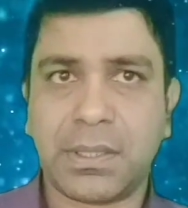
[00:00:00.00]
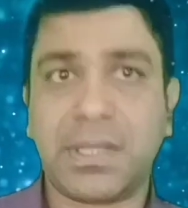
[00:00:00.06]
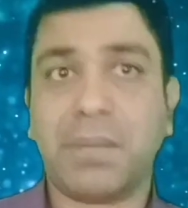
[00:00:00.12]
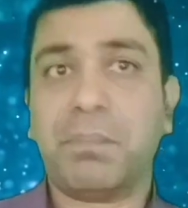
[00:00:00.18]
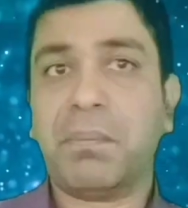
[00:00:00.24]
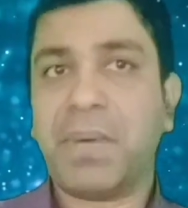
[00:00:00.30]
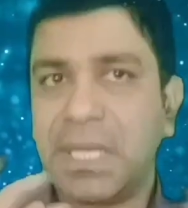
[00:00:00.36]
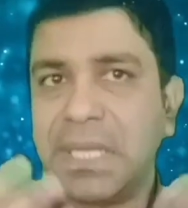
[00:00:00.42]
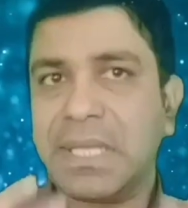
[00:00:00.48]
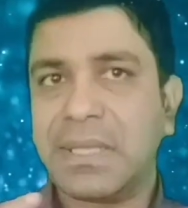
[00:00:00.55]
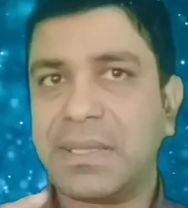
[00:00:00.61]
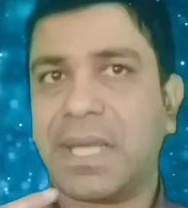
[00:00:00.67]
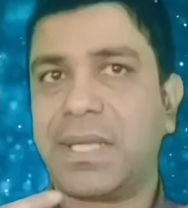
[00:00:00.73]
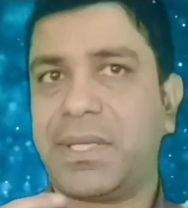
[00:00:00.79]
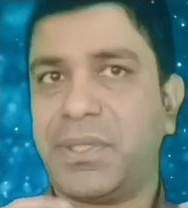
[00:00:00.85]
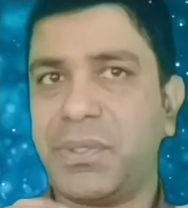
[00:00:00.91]
and the money
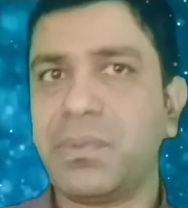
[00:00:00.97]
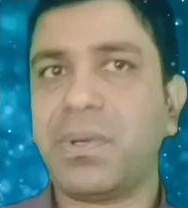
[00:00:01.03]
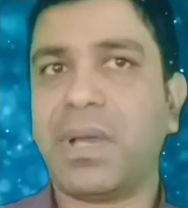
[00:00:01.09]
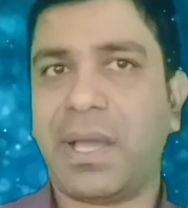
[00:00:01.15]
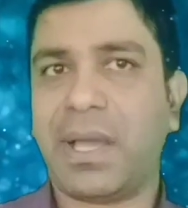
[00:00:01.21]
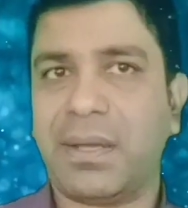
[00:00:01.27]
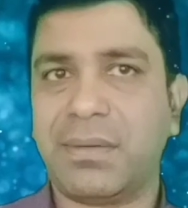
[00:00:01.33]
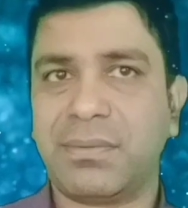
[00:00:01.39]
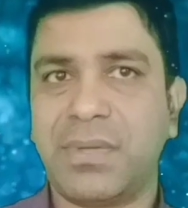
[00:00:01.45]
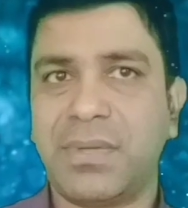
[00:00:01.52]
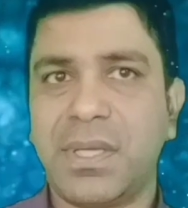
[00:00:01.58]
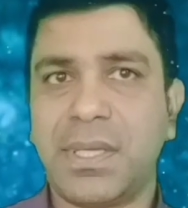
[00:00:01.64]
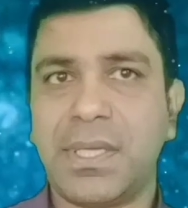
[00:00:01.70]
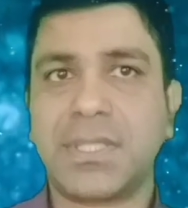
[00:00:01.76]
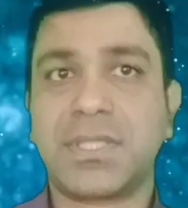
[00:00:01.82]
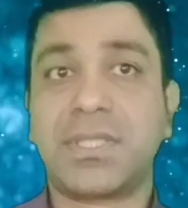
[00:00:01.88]
that you have
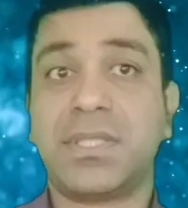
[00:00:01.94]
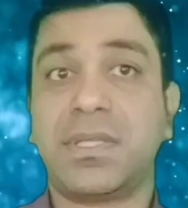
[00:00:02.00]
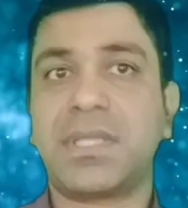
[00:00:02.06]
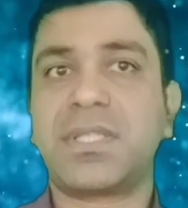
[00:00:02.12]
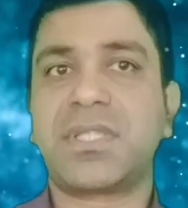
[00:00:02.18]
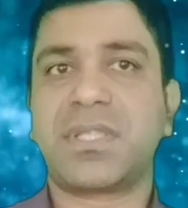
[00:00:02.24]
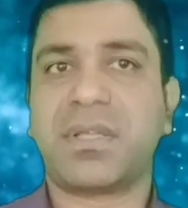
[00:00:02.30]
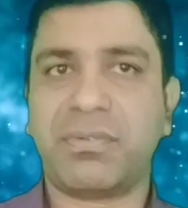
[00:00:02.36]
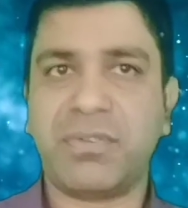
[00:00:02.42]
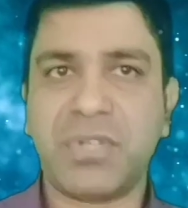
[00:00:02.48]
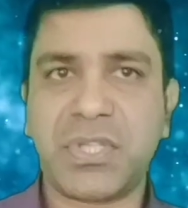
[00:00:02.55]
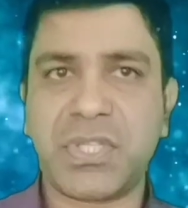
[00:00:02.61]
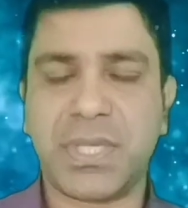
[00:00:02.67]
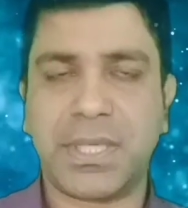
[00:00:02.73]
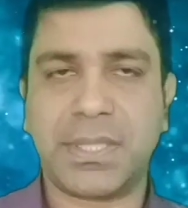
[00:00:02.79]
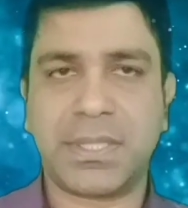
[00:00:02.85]
is not
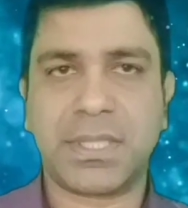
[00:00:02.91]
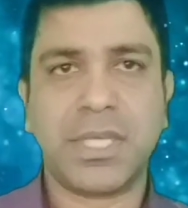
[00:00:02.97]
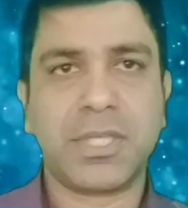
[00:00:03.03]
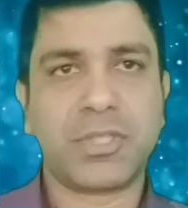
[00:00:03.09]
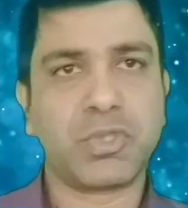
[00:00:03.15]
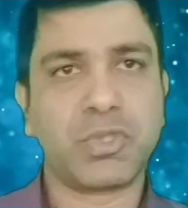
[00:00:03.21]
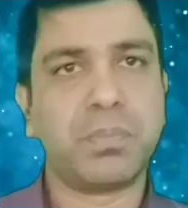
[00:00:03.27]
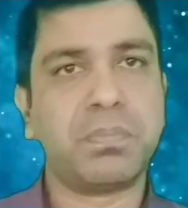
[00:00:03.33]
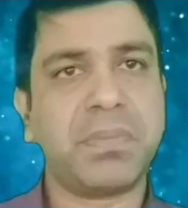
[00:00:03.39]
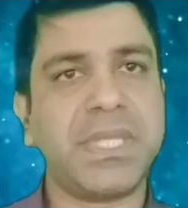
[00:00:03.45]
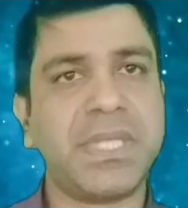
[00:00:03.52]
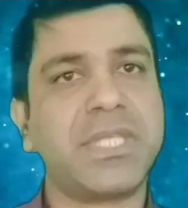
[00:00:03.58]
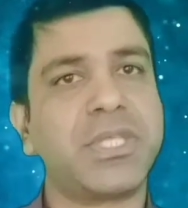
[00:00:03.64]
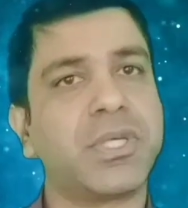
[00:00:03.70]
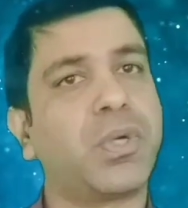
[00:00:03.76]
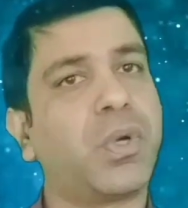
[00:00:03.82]
sufficient to
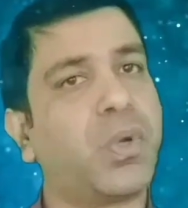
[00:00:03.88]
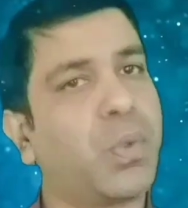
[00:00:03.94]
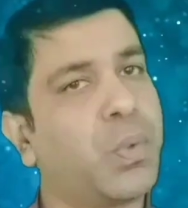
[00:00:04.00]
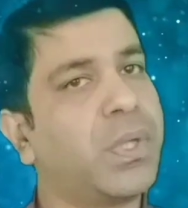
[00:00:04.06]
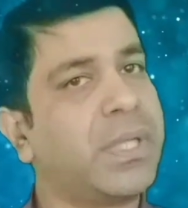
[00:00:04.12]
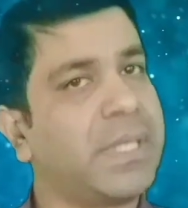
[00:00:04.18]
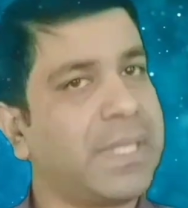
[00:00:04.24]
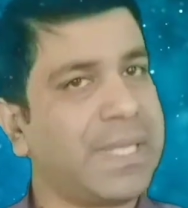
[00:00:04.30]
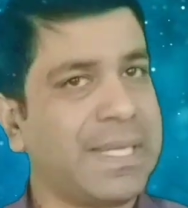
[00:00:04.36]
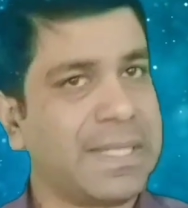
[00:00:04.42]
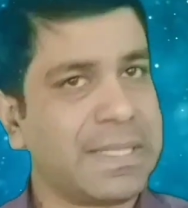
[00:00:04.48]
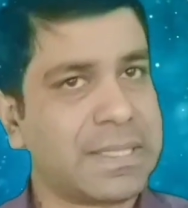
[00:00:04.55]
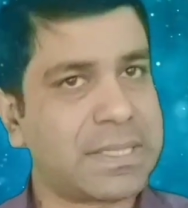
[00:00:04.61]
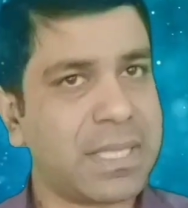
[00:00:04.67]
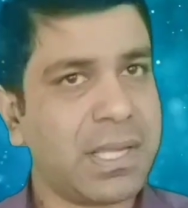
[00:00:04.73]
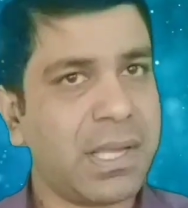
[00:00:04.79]
meet your own
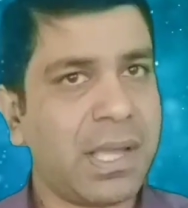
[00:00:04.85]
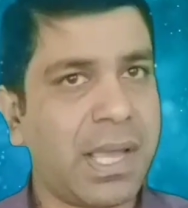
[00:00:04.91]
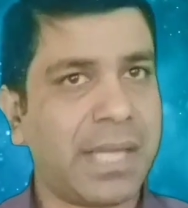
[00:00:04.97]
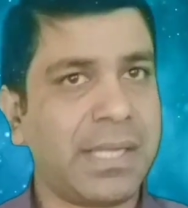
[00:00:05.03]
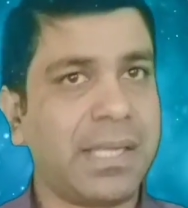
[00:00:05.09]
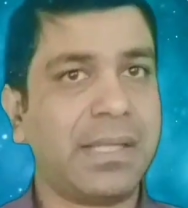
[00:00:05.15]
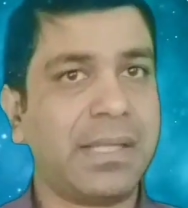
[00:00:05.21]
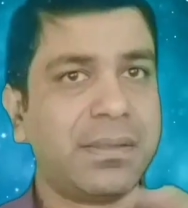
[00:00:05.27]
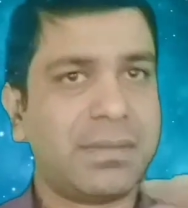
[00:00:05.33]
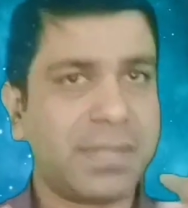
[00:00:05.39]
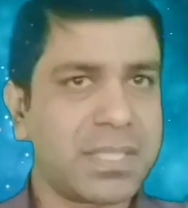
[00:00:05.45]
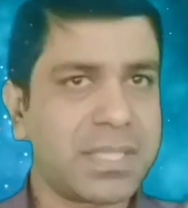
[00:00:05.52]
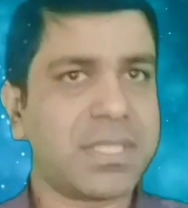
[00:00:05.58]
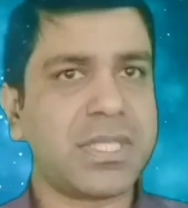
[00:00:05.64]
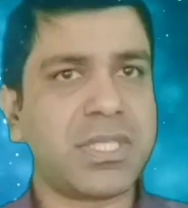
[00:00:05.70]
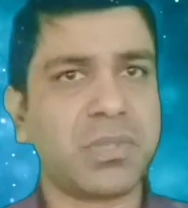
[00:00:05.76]
needs. And in
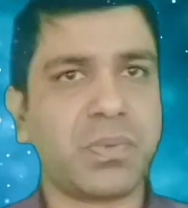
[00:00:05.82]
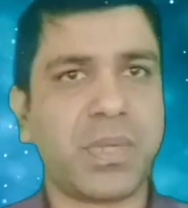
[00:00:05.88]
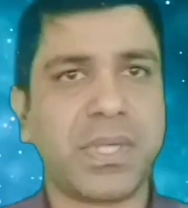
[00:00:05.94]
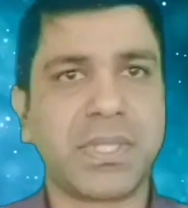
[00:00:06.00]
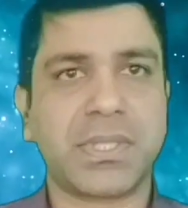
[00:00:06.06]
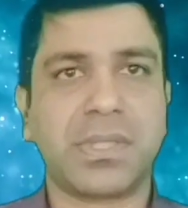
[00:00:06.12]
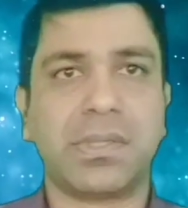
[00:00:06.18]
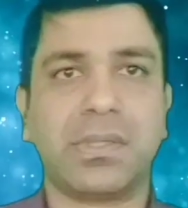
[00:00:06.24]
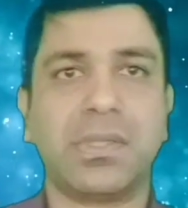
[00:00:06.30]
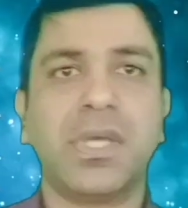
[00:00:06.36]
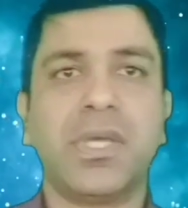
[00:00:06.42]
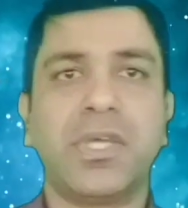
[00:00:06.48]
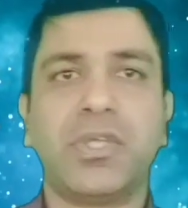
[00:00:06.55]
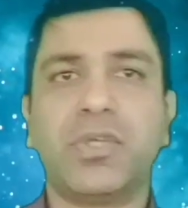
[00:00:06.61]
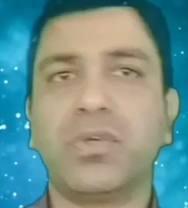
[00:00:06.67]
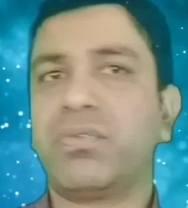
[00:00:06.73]
this situation,
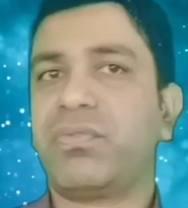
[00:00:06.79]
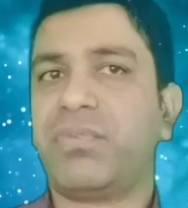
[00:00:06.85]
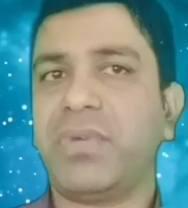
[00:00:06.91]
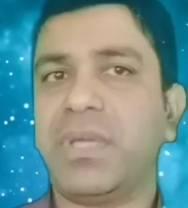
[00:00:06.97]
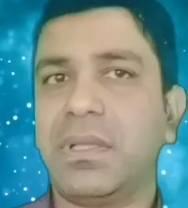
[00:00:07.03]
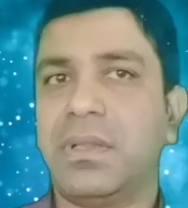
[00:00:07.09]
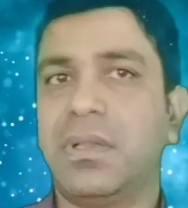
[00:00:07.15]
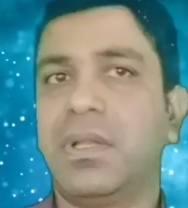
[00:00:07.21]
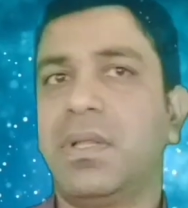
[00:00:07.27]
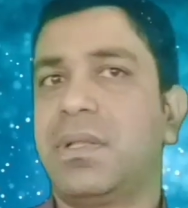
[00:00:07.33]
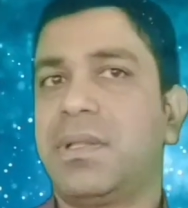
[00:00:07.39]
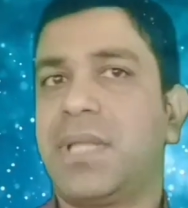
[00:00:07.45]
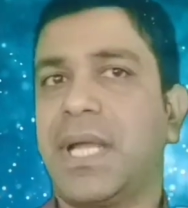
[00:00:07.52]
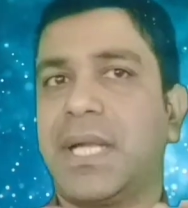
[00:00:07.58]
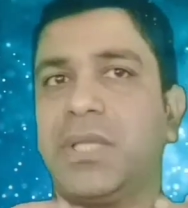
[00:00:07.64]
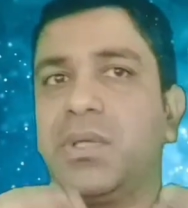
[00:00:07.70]
you feel
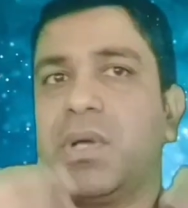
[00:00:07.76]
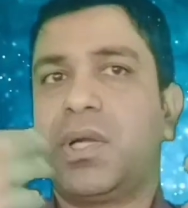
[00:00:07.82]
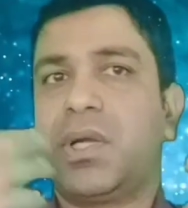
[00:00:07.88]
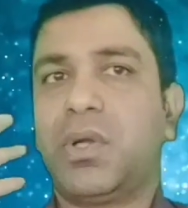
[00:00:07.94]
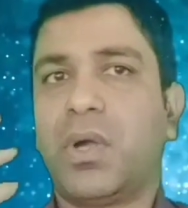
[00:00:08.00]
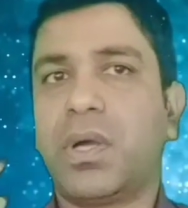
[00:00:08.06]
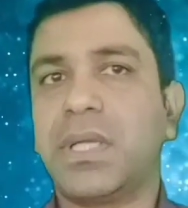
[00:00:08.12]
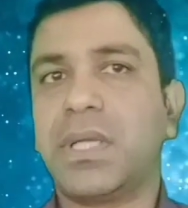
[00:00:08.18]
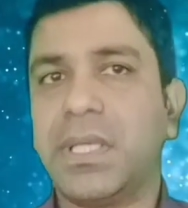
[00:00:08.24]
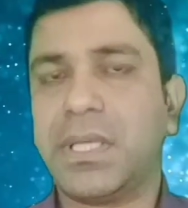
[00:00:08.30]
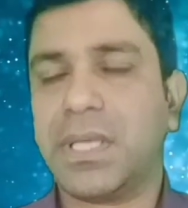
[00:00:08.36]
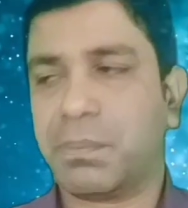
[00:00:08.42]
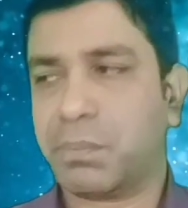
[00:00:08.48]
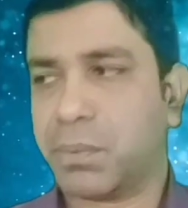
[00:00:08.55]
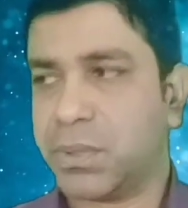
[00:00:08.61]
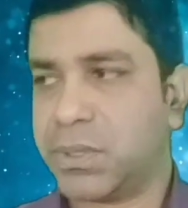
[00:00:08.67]
that you are not
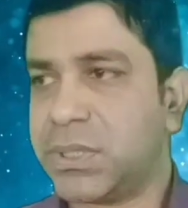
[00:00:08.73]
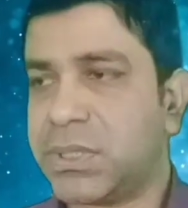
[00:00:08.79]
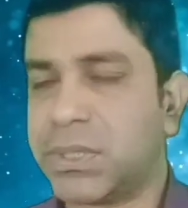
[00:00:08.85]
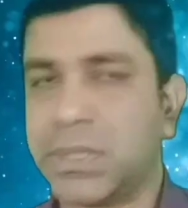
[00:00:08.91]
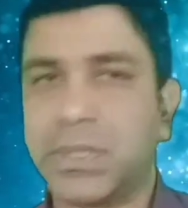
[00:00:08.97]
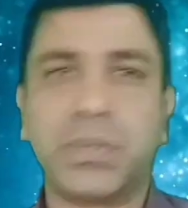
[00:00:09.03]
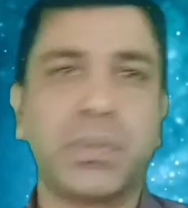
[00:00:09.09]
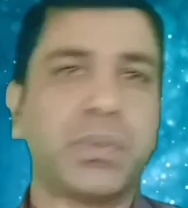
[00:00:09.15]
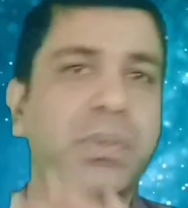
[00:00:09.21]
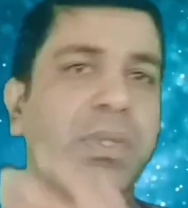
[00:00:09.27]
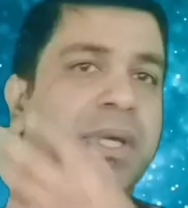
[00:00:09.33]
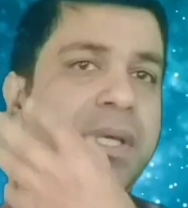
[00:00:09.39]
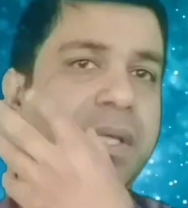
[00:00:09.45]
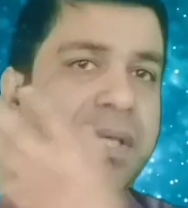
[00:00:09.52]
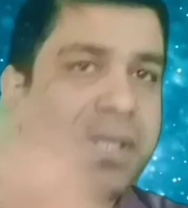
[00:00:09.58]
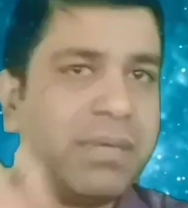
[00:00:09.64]
in a position to
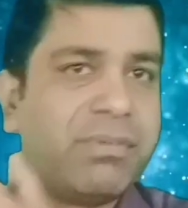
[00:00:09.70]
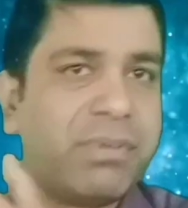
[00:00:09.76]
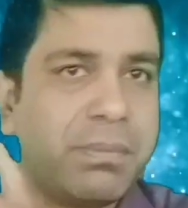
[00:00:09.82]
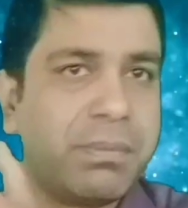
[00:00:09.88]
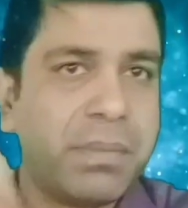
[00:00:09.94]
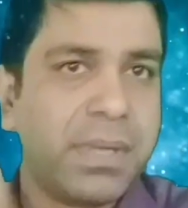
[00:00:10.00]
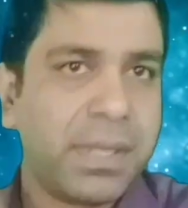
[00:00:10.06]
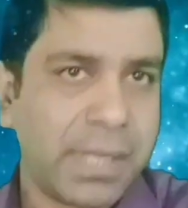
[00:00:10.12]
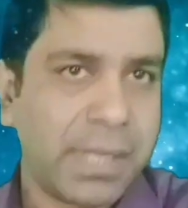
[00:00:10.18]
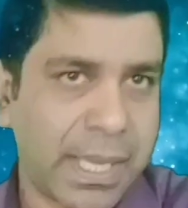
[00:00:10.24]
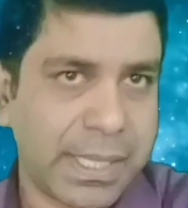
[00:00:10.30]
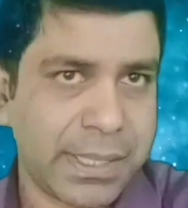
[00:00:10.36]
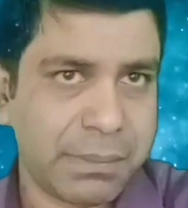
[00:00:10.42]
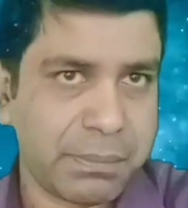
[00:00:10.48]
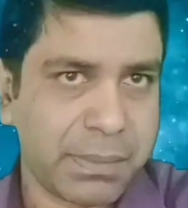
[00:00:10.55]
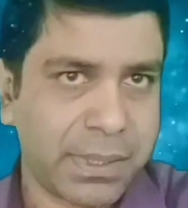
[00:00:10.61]
give him
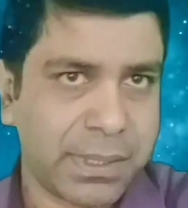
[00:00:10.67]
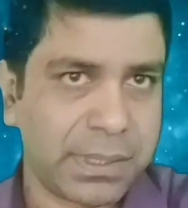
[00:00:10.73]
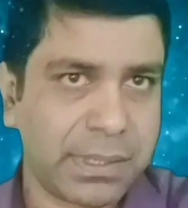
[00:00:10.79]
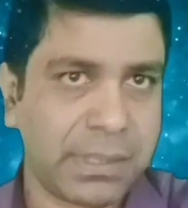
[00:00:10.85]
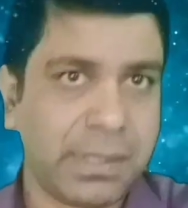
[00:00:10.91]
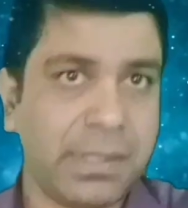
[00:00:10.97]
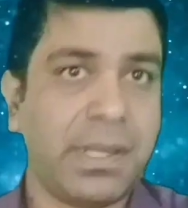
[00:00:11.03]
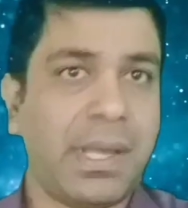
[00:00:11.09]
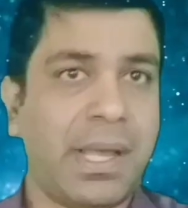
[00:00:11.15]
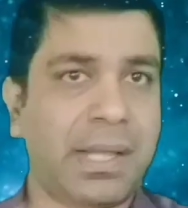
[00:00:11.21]
any money.